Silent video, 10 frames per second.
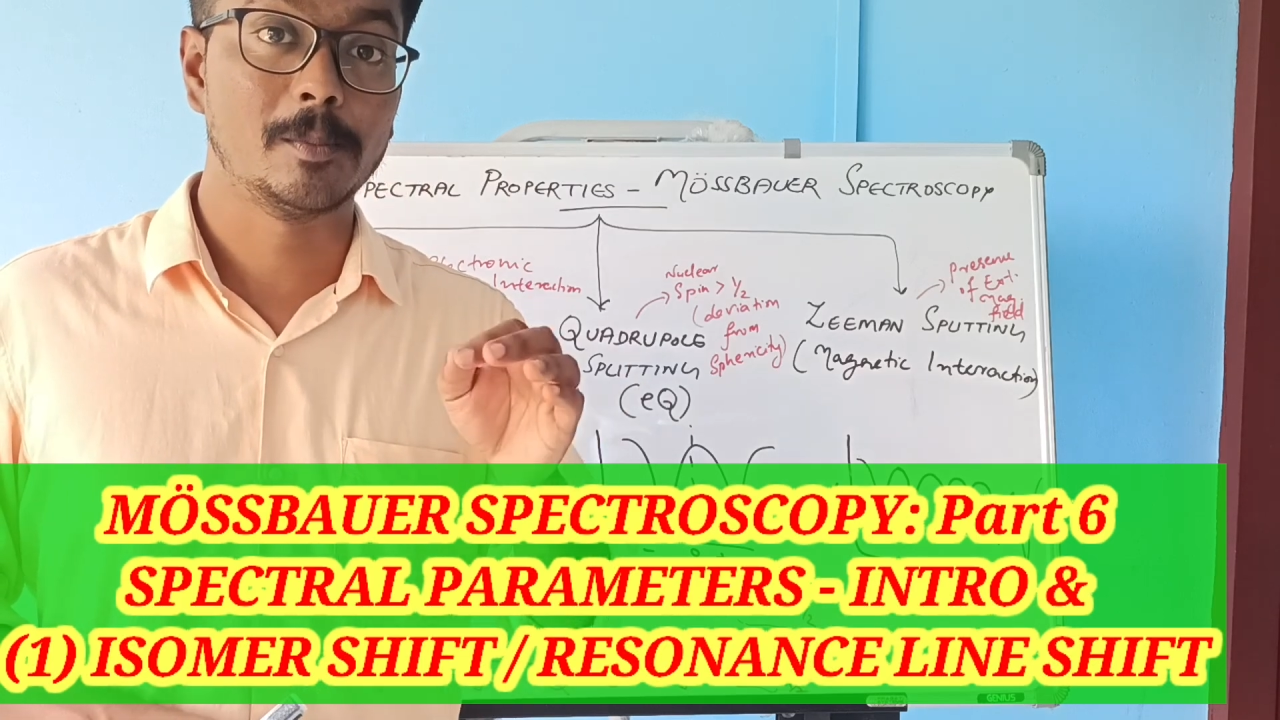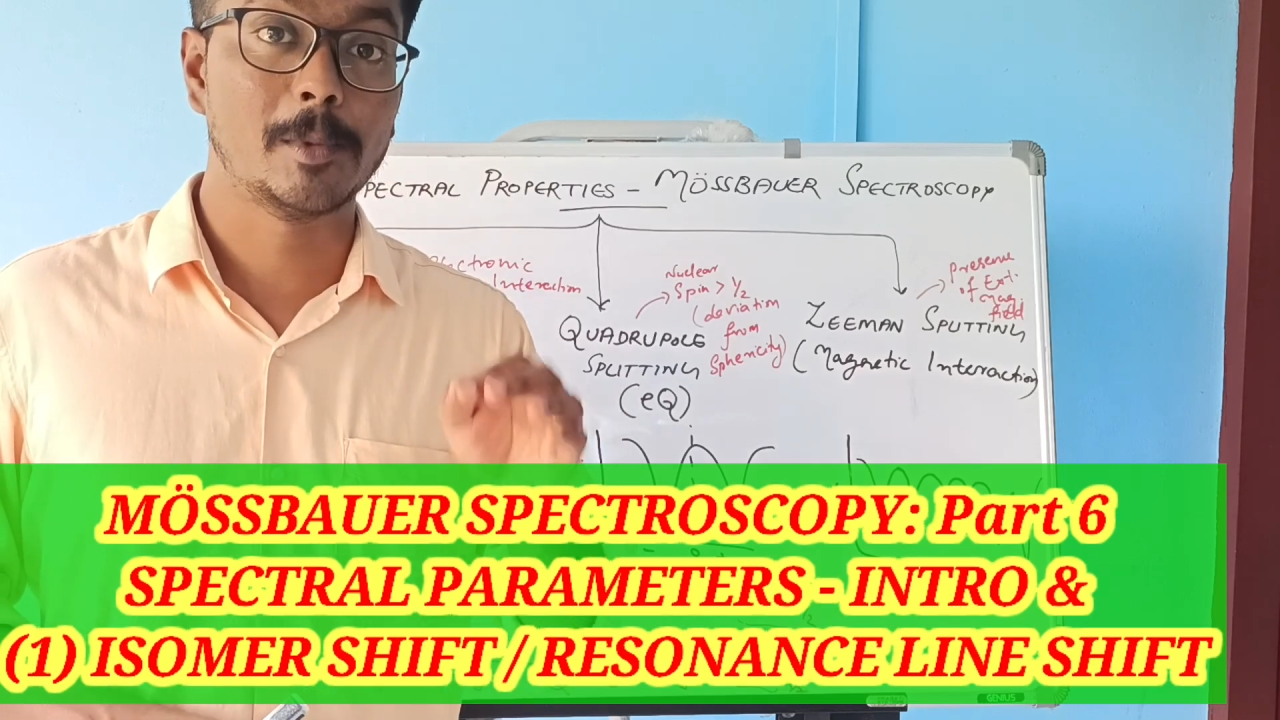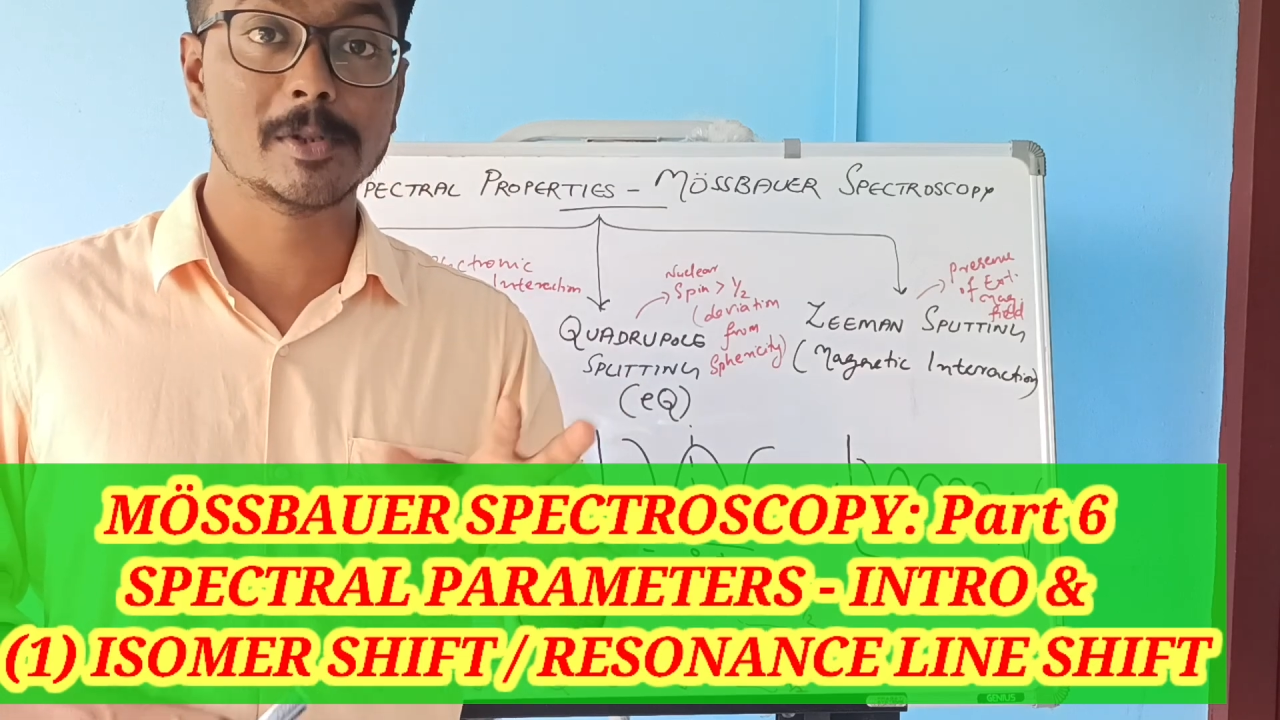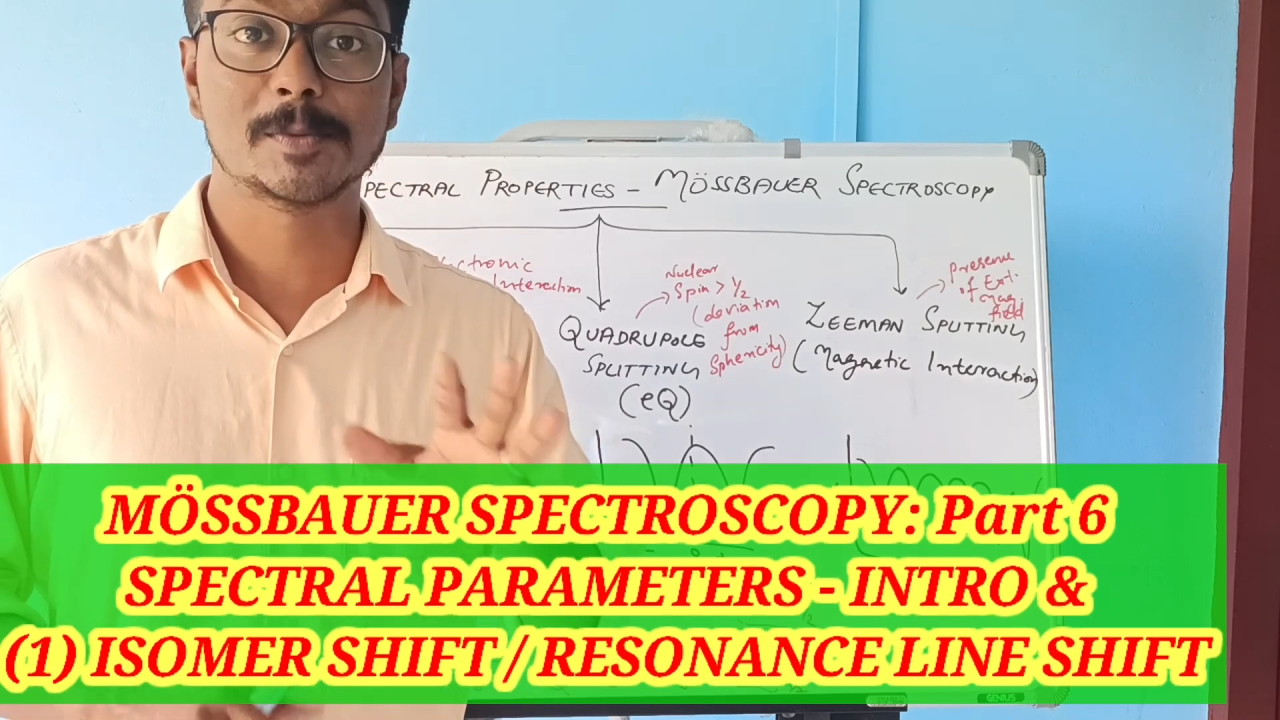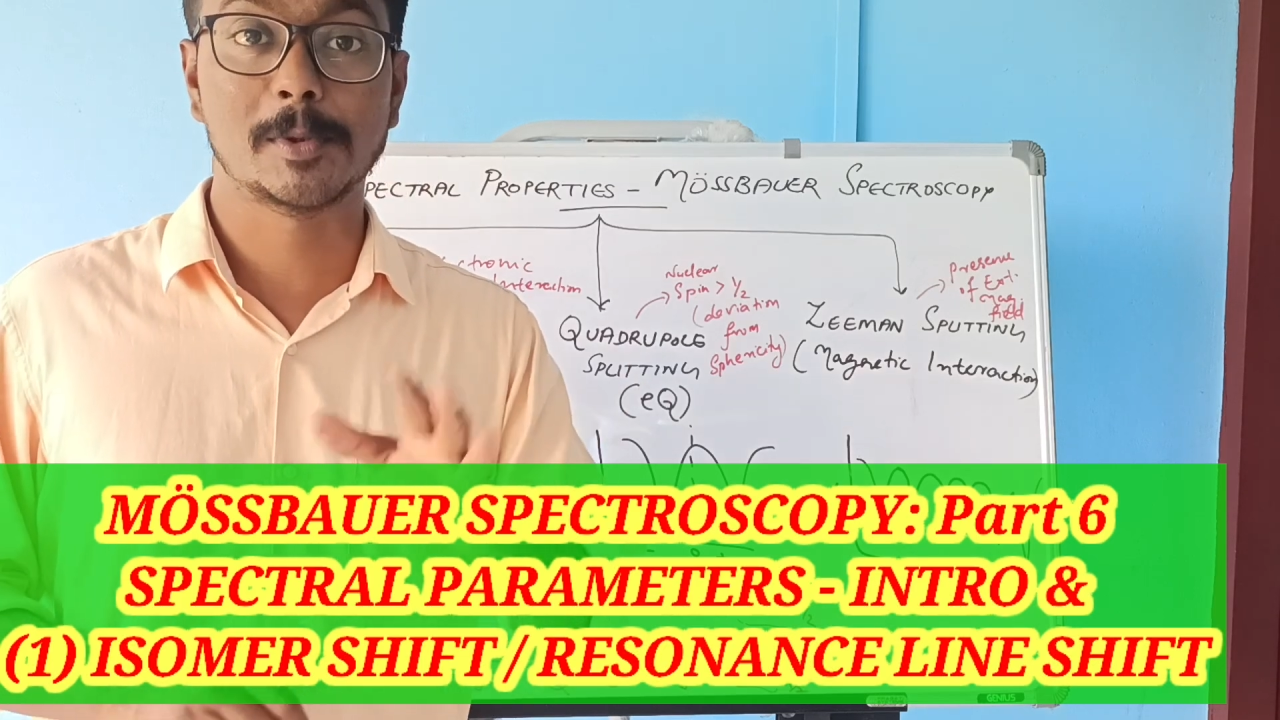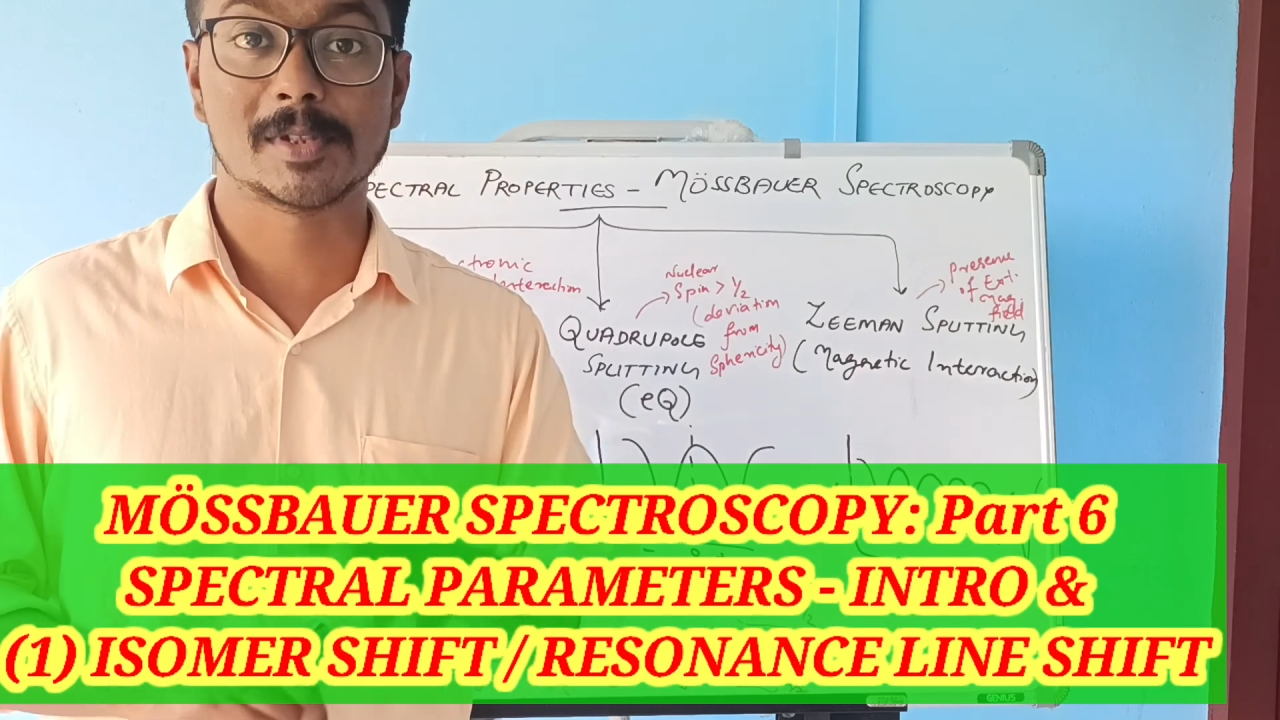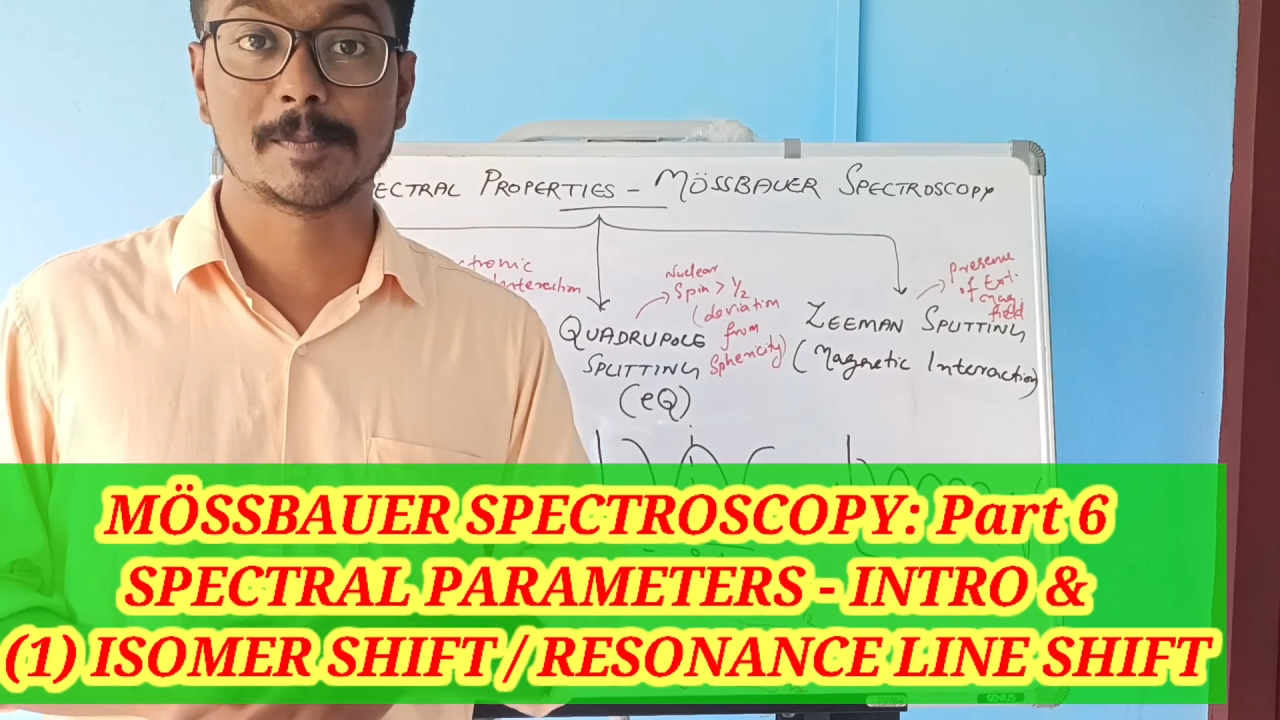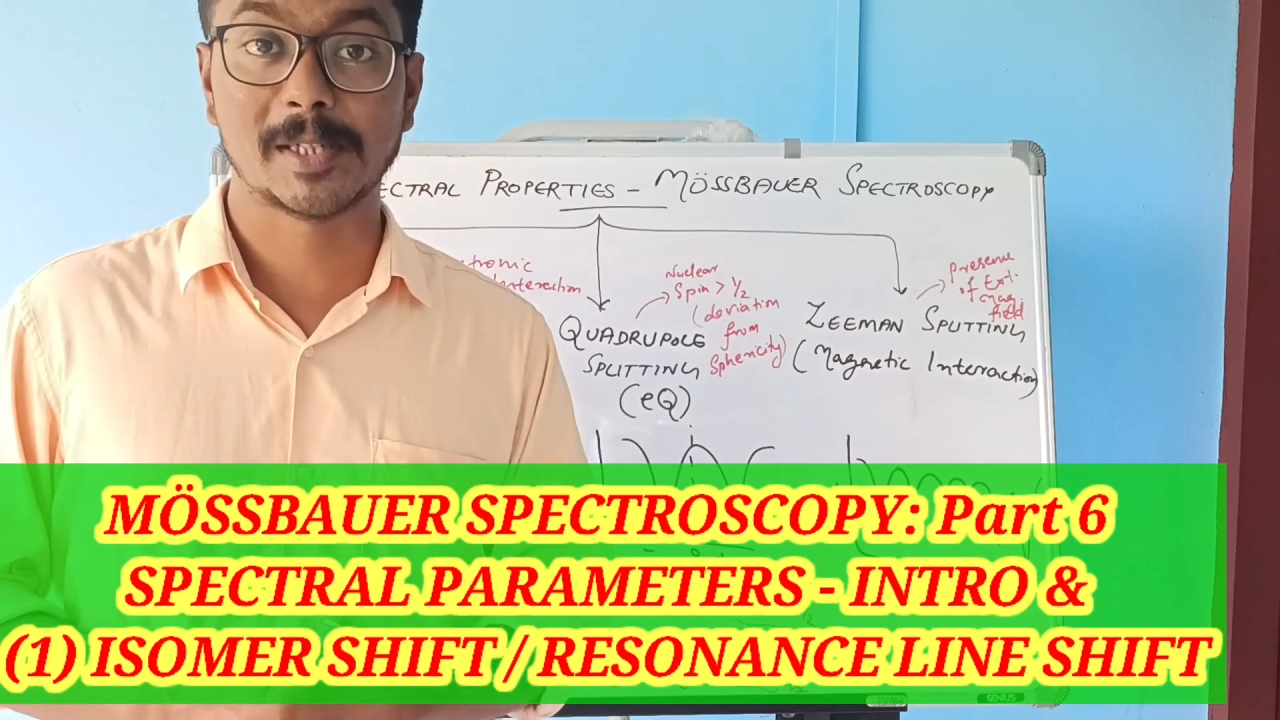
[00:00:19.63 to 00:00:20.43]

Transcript: MOSBAUER